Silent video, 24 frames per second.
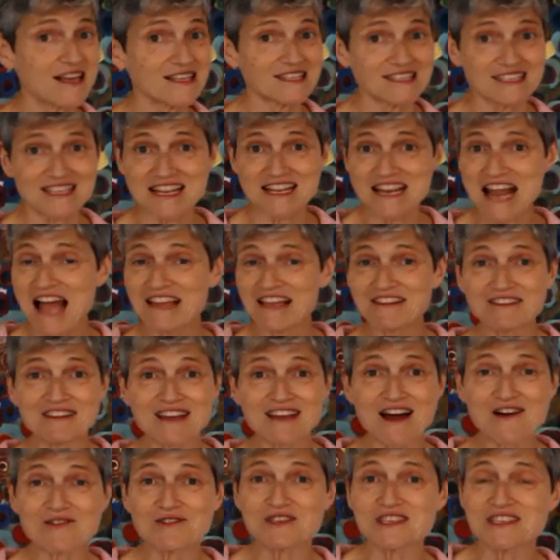It's the ninth
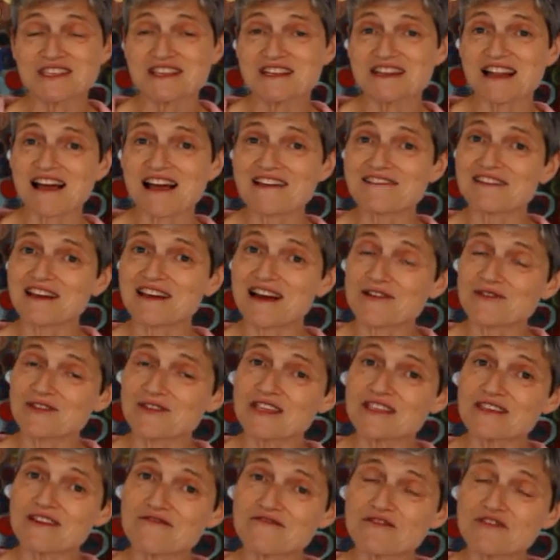house, and the ninth
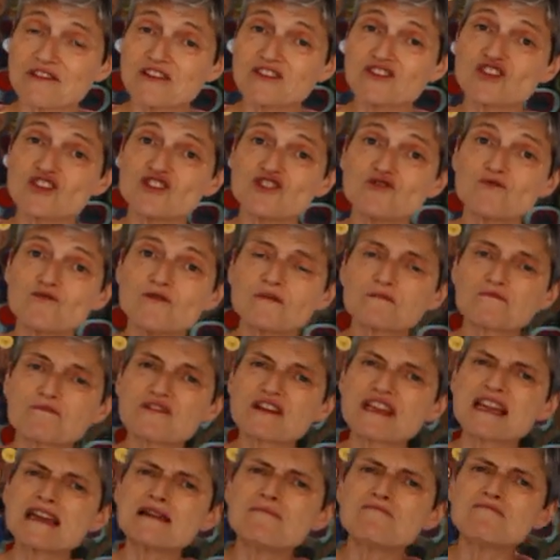house has everything to do with
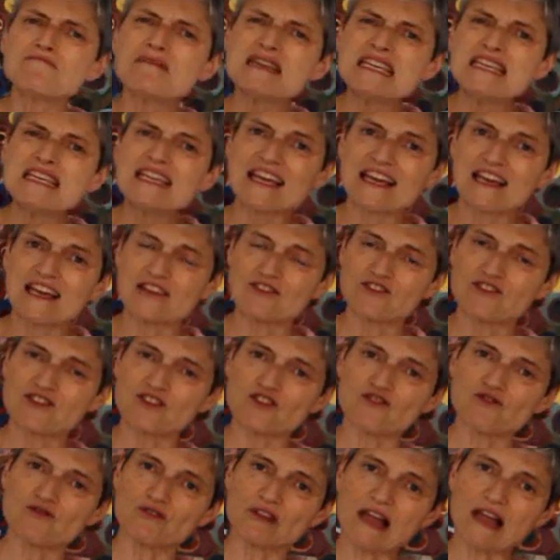bringing meaning
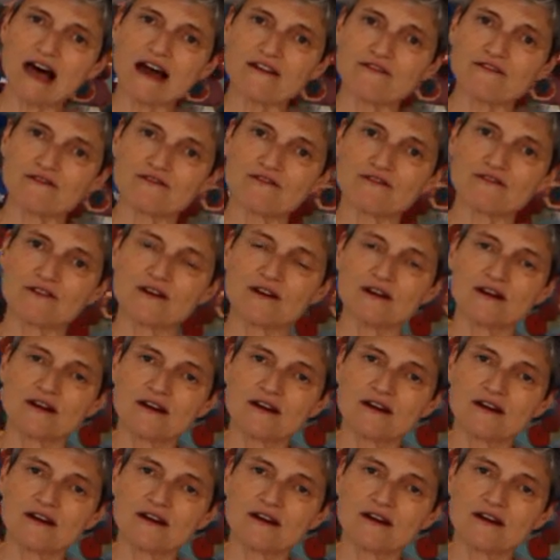into your life,